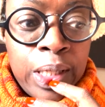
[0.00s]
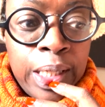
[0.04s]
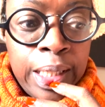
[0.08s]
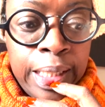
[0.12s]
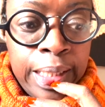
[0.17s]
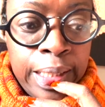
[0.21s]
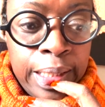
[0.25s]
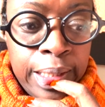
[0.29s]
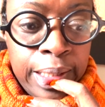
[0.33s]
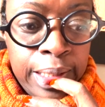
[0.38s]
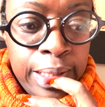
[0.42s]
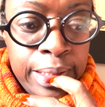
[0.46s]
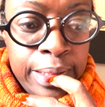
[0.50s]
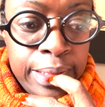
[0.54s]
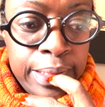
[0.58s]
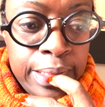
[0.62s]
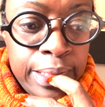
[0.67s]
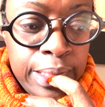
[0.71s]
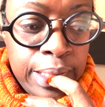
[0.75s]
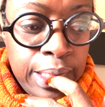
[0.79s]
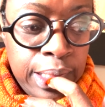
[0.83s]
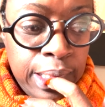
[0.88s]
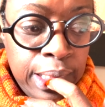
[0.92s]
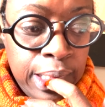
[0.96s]

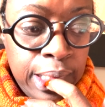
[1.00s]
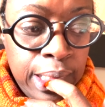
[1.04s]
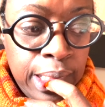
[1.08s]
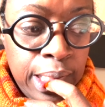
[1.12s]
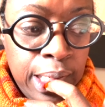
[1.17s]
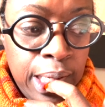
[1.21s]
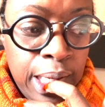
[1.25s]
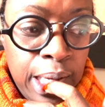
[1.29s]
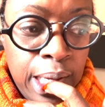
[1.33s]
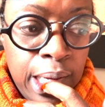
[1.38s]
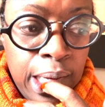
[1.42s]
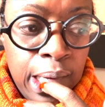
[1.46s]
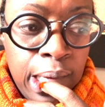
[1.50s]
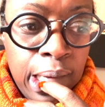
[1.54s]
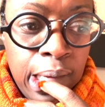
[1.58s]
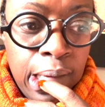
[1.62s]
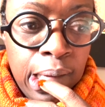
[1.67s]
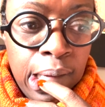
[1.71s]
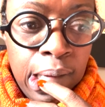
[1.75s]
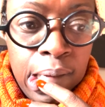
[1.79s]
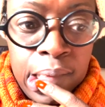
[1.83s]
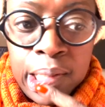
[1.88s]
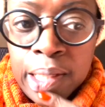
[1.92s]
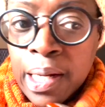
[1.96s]
And
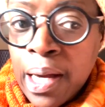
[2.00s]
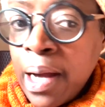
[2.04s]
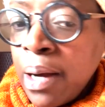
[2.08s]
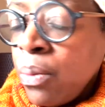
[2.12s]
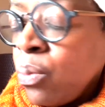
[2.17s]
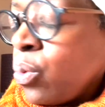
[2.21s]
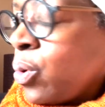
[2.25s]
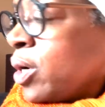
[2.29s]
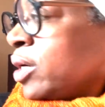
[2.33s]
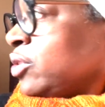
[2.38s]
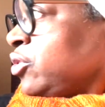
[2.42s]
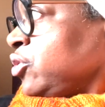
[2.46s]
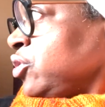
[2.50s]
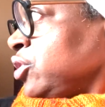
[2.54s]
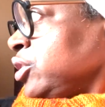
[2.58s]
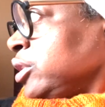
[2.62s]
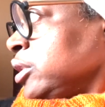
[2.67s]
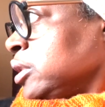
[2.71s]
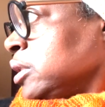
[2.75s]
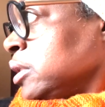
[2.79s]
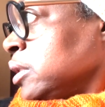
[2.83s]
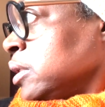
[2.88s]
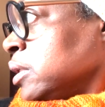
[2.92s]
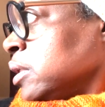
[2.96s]
now I'm
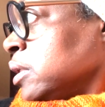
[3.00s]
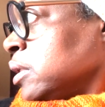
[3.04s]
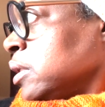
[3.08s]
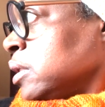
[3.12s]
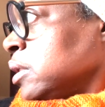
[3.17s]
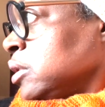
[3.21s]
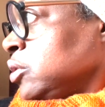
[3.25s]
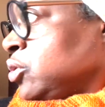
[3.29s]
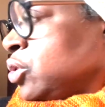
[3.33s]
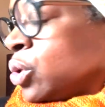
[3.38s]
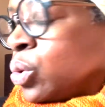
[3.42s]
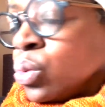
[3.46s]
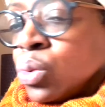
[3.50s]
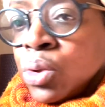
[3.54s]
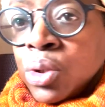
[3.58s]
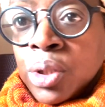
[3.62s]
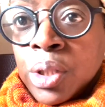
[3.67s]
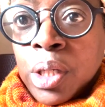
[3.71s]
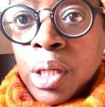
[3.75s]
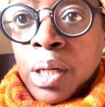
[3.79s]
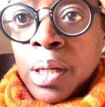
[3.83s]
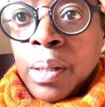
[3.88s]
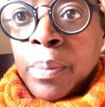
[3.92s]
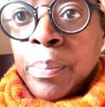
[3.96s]
watching Don't
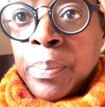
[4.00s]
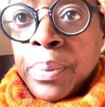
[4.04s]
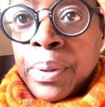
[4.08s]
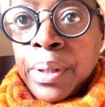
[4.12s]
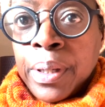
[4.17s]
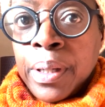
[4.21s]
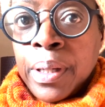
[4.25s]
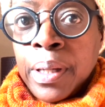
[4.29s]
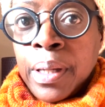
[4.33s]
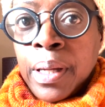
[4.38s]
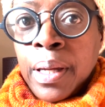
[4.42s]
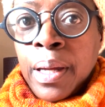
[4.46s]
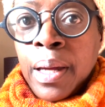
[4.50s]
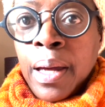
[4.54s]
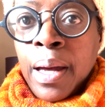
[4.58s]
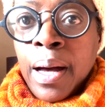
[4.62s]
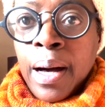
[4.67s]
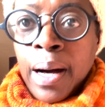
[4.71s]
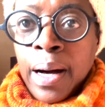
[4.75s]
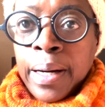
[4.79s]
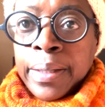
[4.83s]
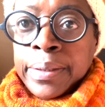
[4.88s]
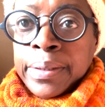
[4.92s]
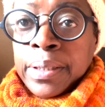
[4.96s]
Look Up
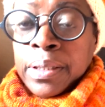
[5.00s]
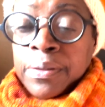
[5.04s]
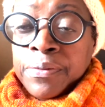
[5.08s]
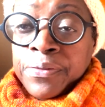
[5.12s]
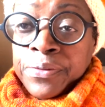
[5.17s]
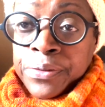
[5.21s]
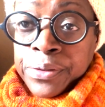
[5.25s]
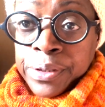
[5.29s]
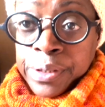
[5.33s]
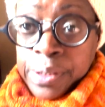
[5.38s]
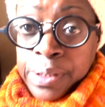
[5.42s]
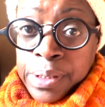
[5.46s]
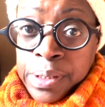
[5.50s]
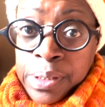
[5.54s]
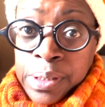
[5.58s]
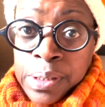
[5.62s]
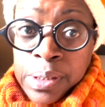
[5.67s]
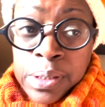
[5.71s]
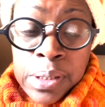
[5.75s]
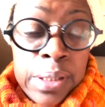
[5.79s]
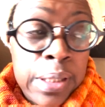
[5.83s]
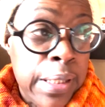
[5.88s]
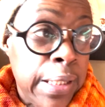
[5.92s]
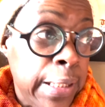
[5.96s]
on Netflix.
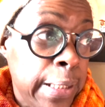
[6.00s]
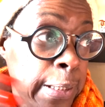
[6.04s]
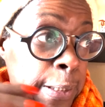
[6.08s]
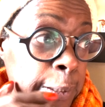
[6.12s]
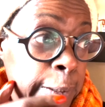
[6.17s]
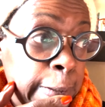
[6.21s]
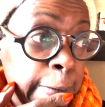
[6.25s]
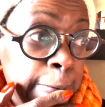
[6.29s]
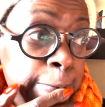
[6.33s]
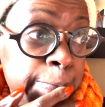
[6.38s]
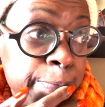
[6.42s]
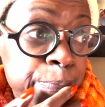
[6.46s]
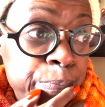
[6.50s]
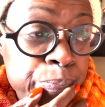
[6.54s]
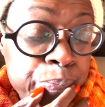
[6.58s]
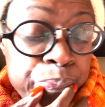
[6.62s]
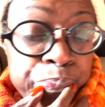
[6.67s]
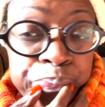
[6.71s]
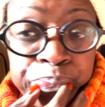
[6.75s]
And